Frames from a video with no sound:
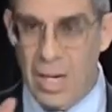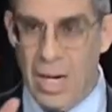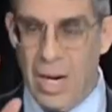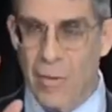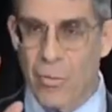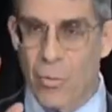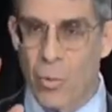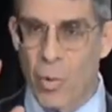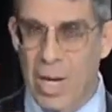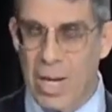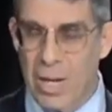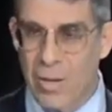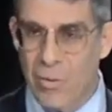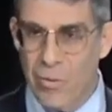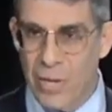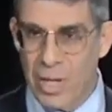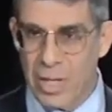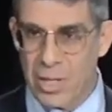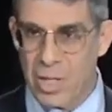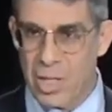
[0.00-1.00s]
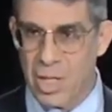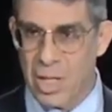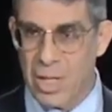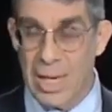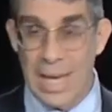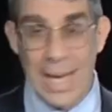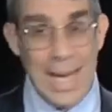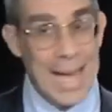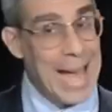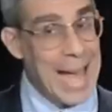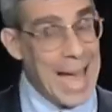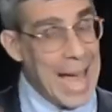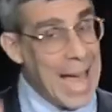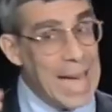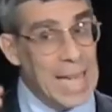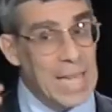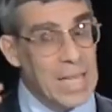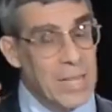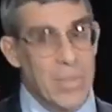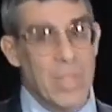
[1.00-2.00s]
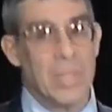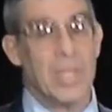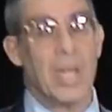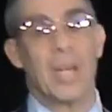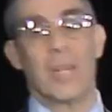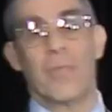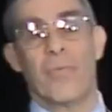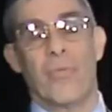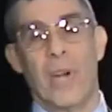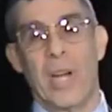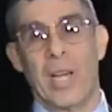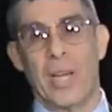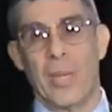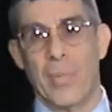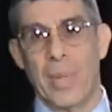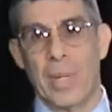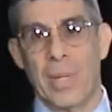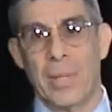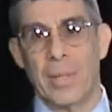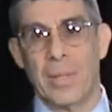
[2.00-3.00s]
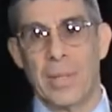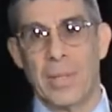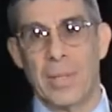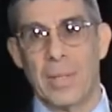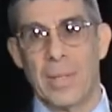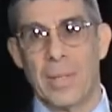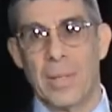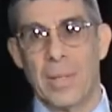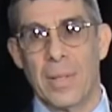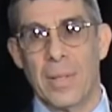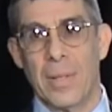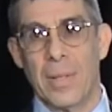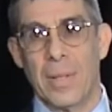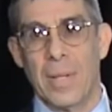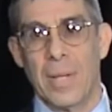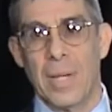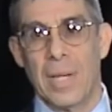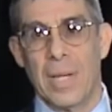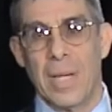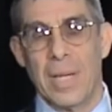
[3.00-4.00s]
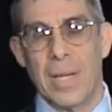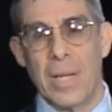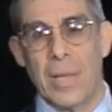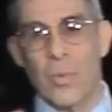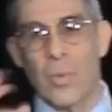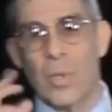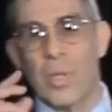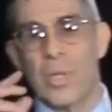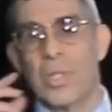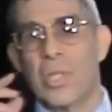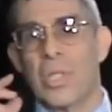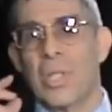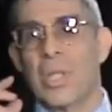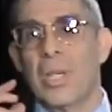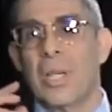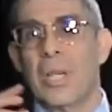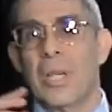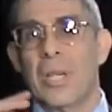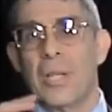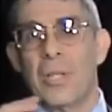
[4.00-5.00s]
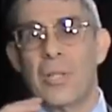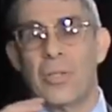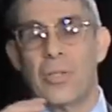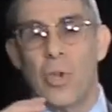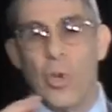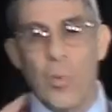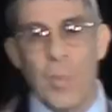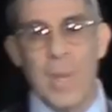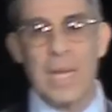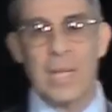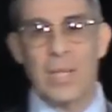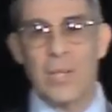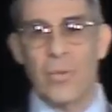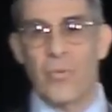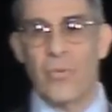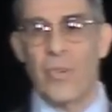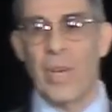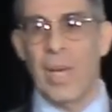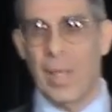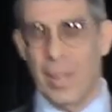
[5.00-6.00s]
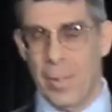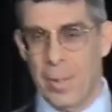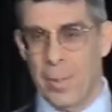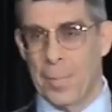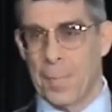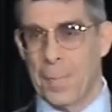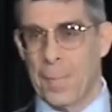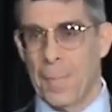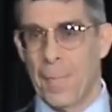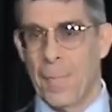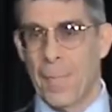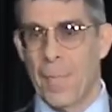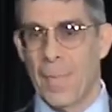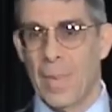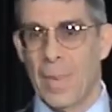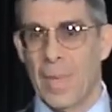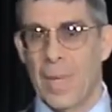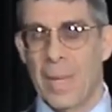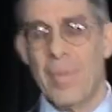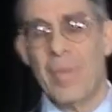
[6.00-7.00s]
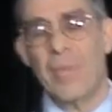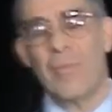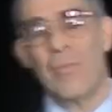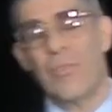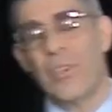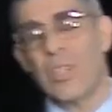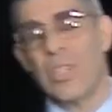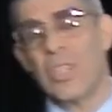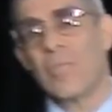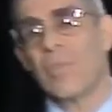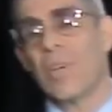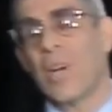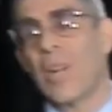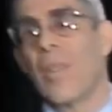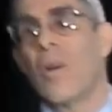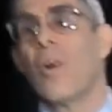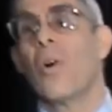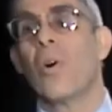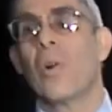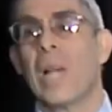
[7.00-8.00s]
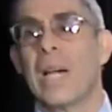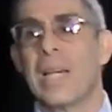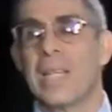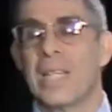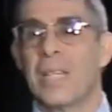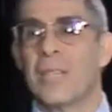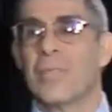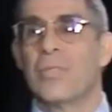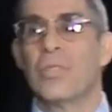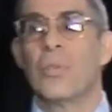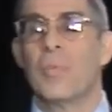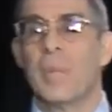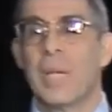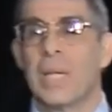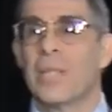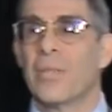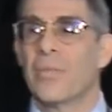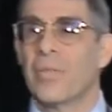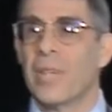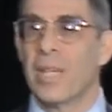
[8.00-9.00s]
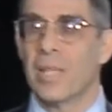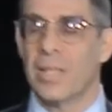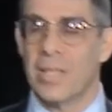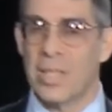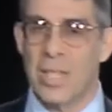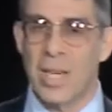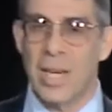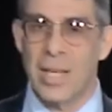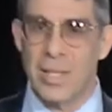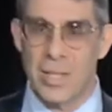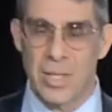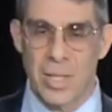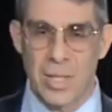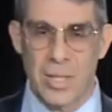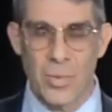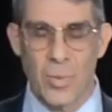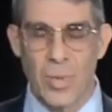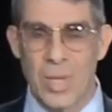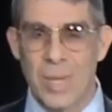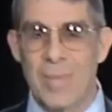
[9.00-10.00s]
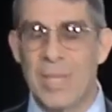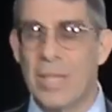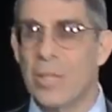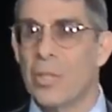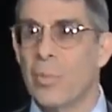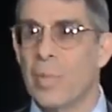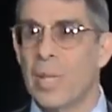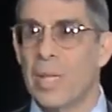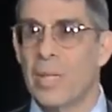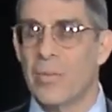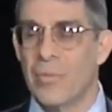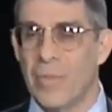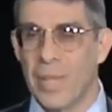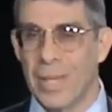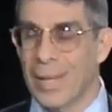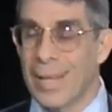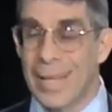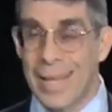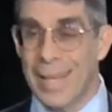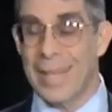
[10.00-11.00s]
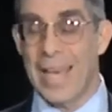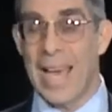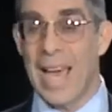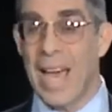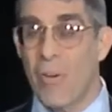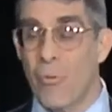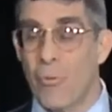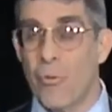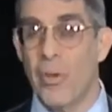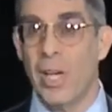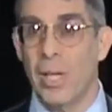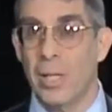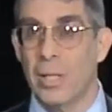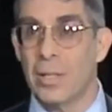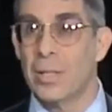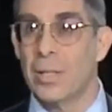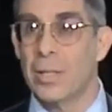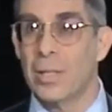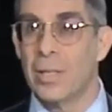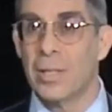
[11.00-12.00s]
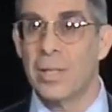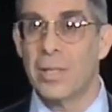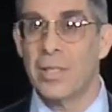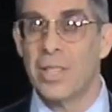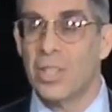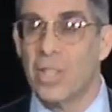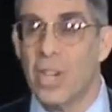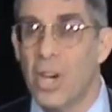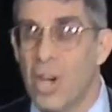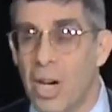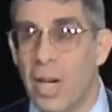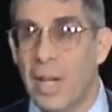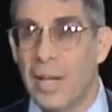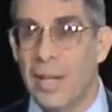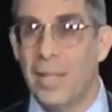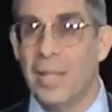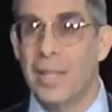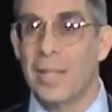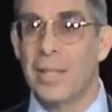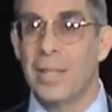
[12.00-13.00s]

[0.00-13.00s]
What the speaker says: of ring fencing, and of the Dodd-Frank bill. In other words, too big to fail. I mean, first of all, the whole idea of too big to fail is nonsense. What do you mean too big to fail? They have failed. They're gone.